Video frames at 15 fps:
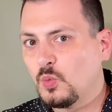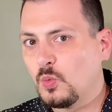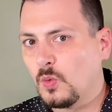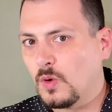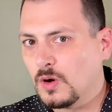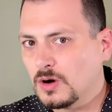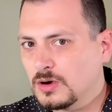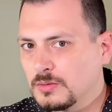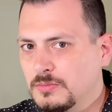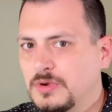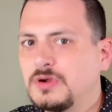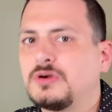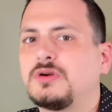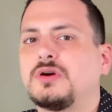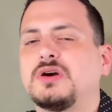warm,
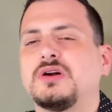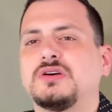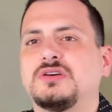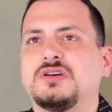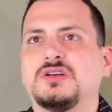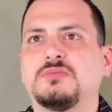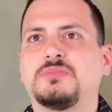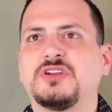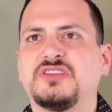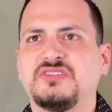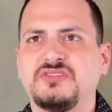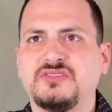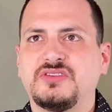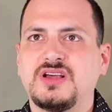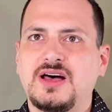uh, but
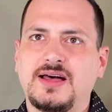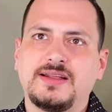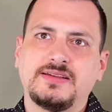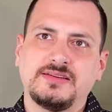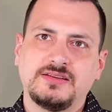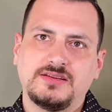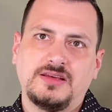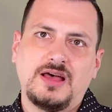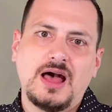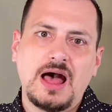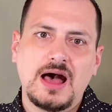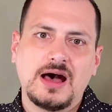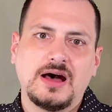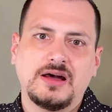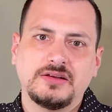it's not
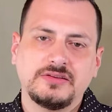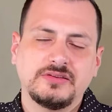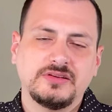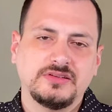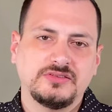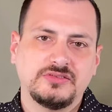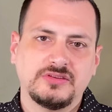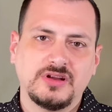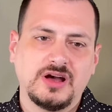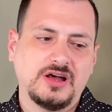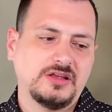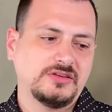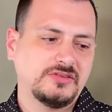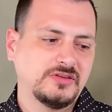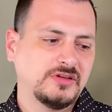hot. It's
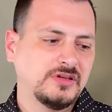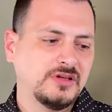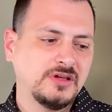not,